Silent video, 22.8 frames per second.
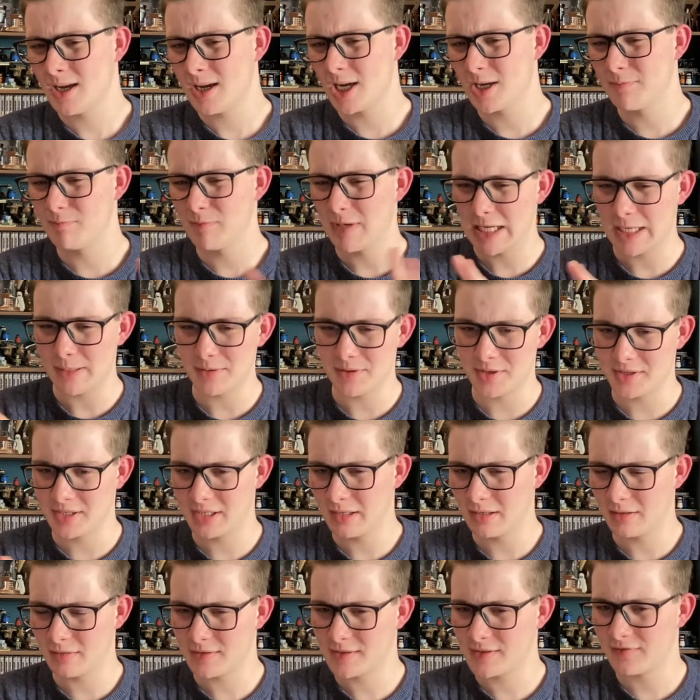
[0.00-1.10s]
and maybe the
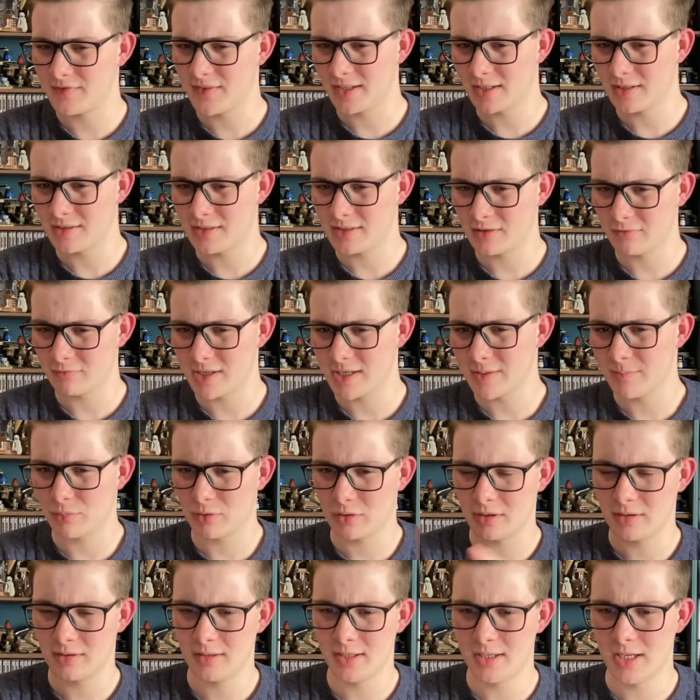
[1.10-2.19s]
deluxe figures, the Reaper
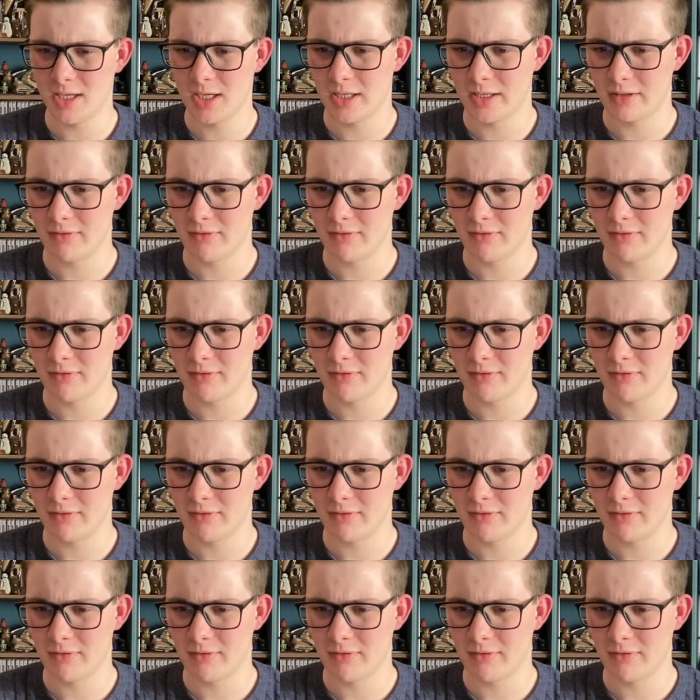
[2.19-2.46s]
and the uh,